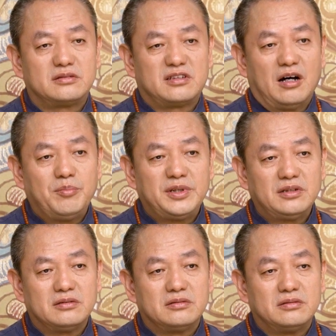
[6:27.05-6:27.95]

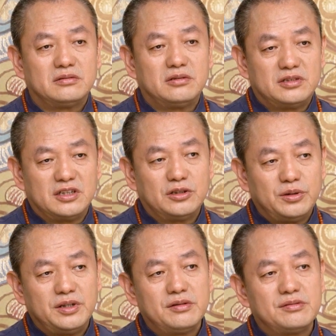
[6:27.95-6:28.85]
Becoming a soldier
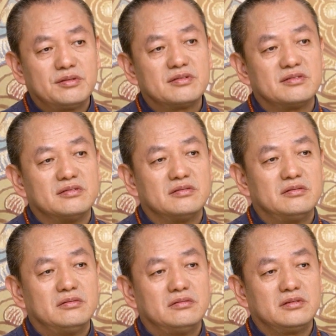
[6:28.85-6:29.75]
means you could die
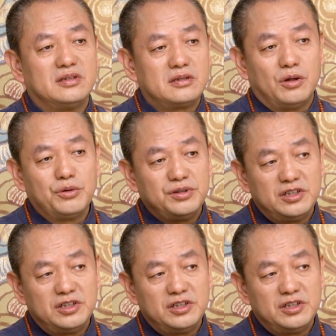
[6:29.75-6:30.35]
anytime.